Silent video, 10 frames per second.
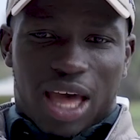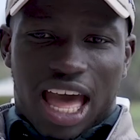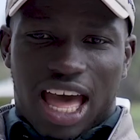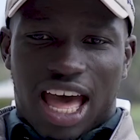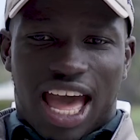
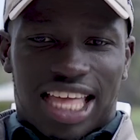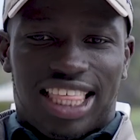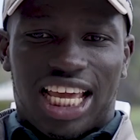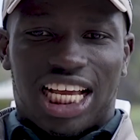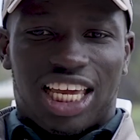I
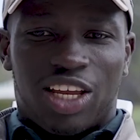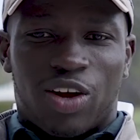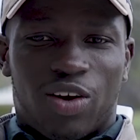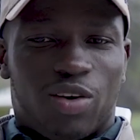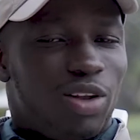think,
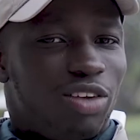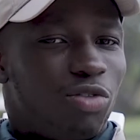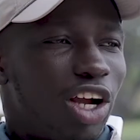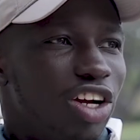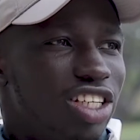
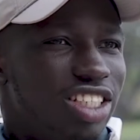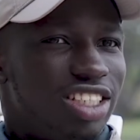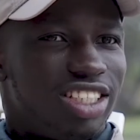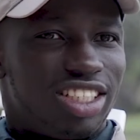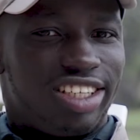Rutgers
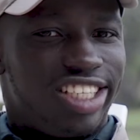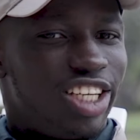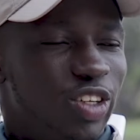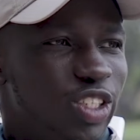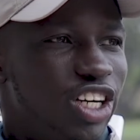is in
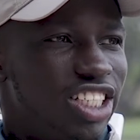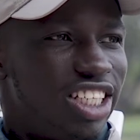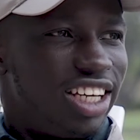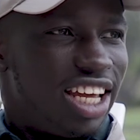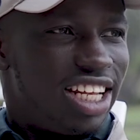New
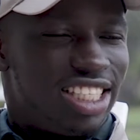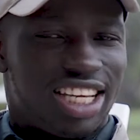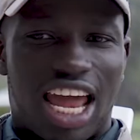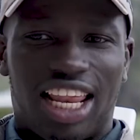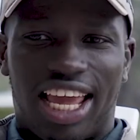Jersey, and it's
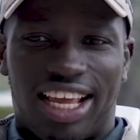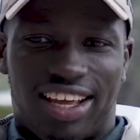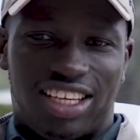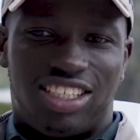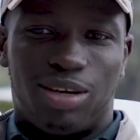kind of like
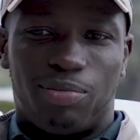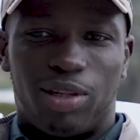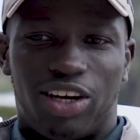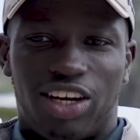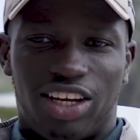a
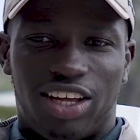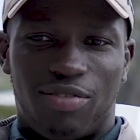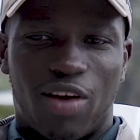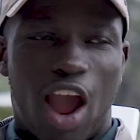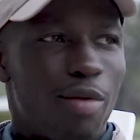similar
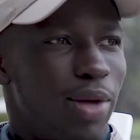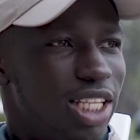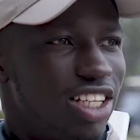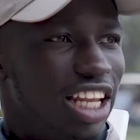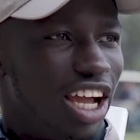
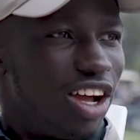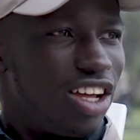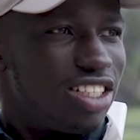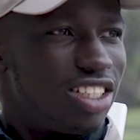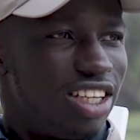environment to
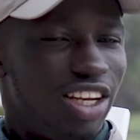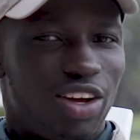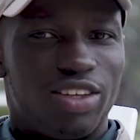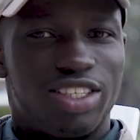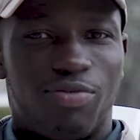Lagos.
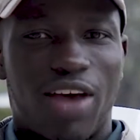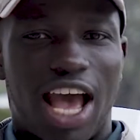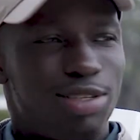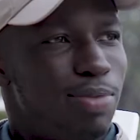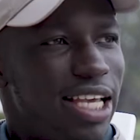It's a
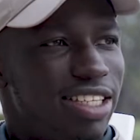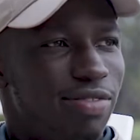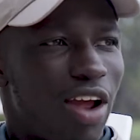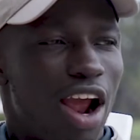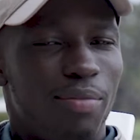fast-paced
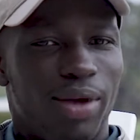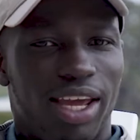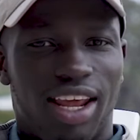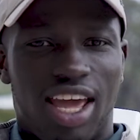environment,